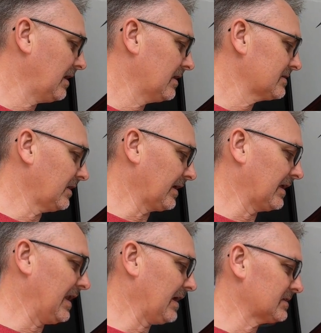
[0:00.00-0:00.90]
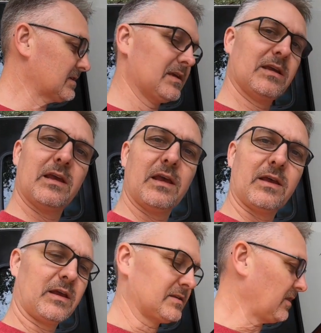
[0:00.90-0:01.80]
until it connects,
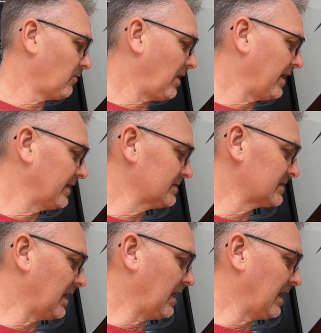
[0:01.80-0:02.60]
because otherwise